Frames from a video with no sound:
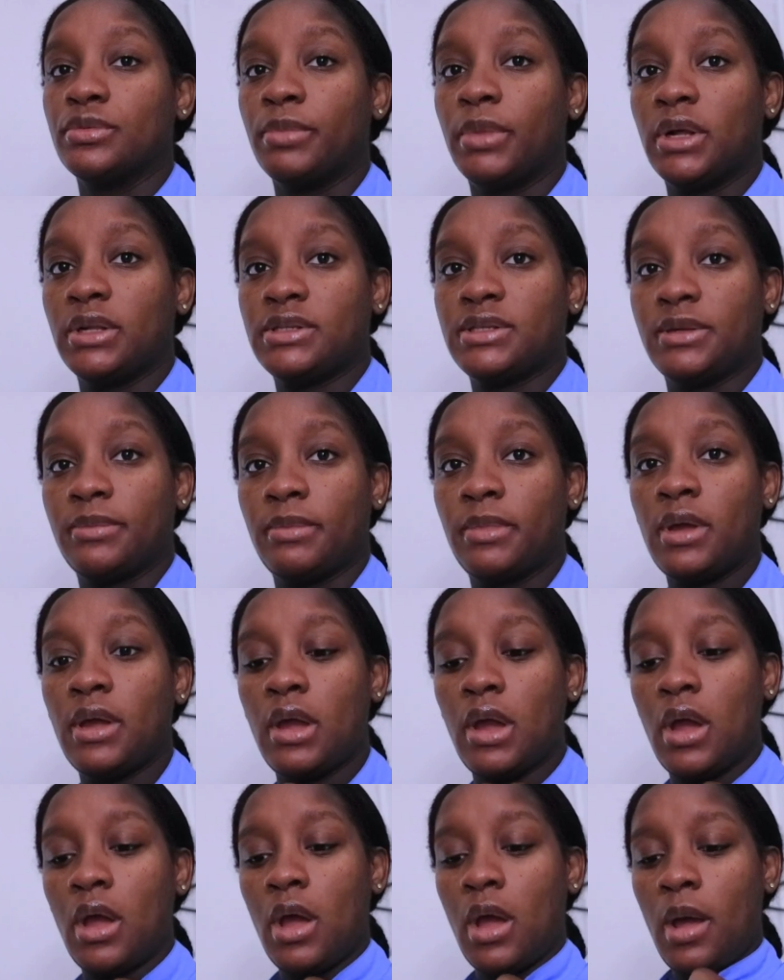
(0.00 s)
bought some
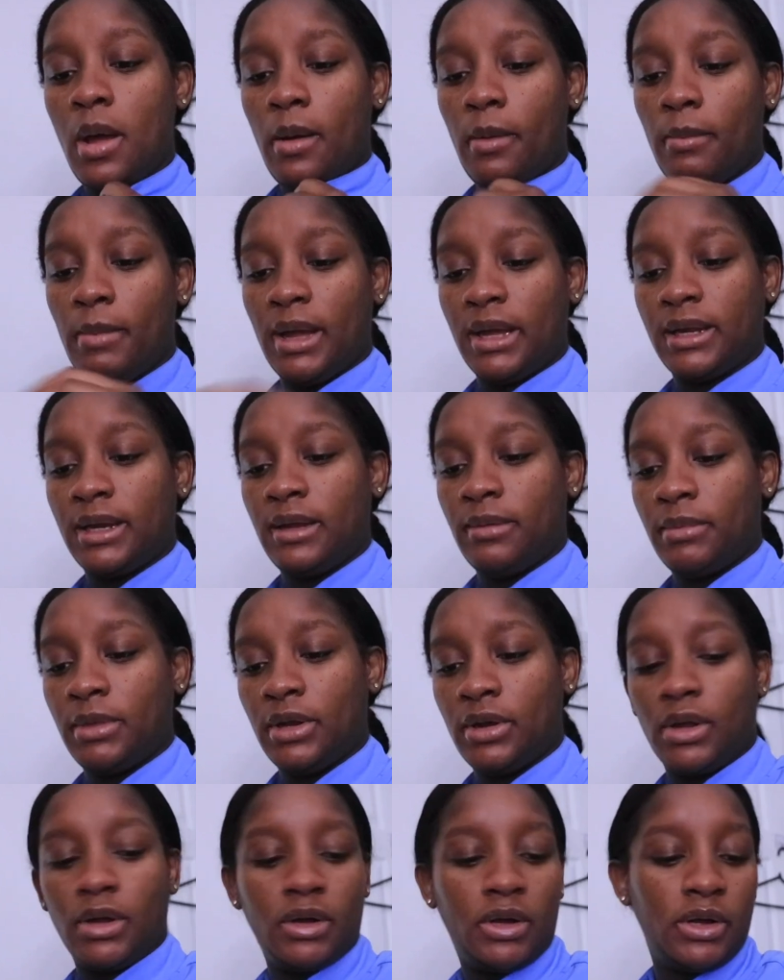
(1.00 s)
macadamia
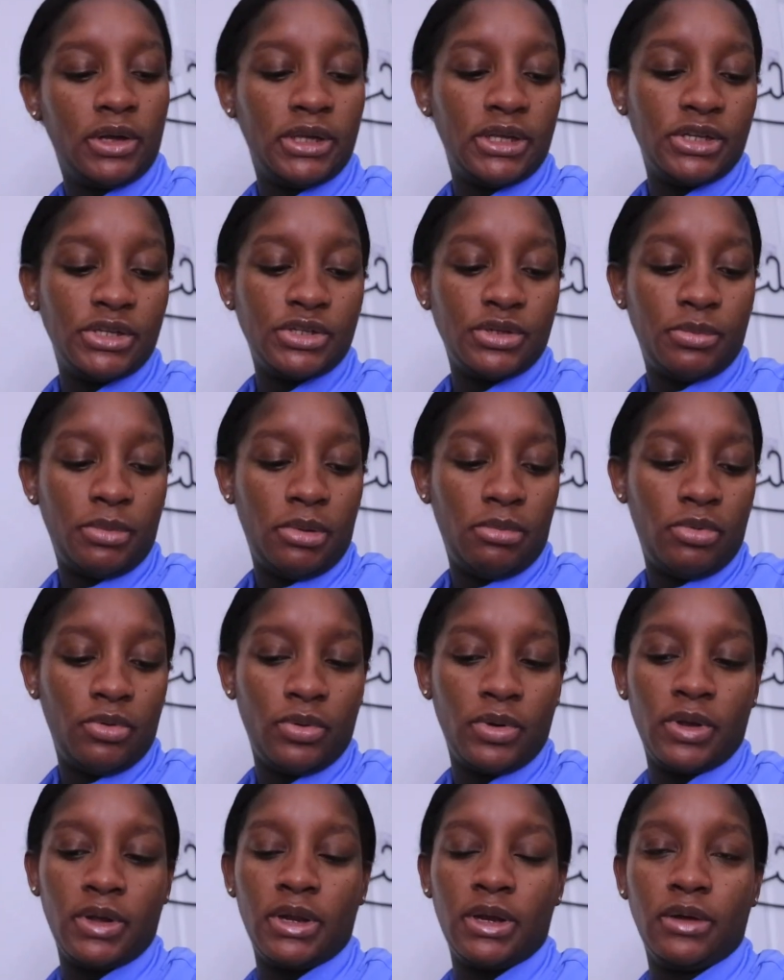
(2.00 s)
nut cookies, so maybe
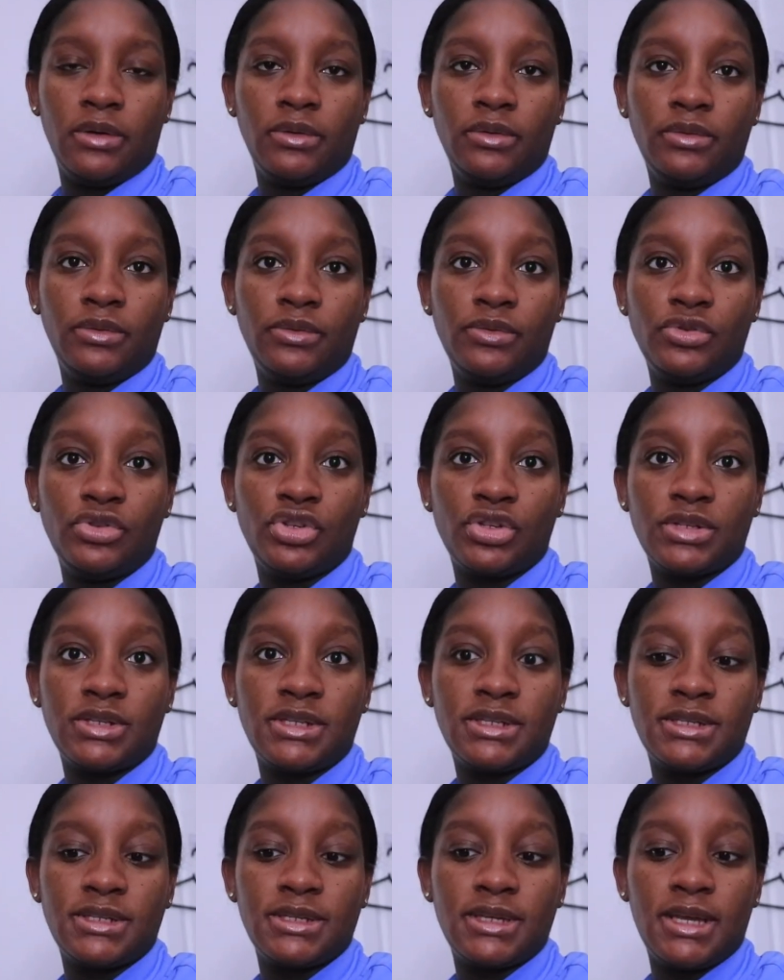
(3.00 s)
we're going to
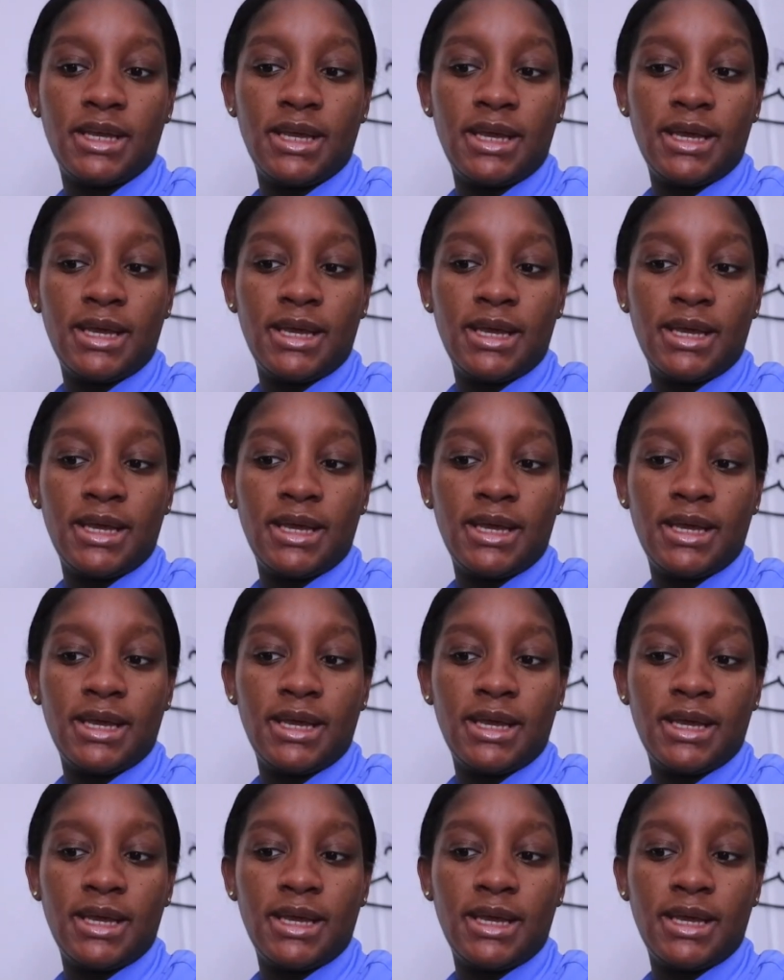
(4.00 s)
just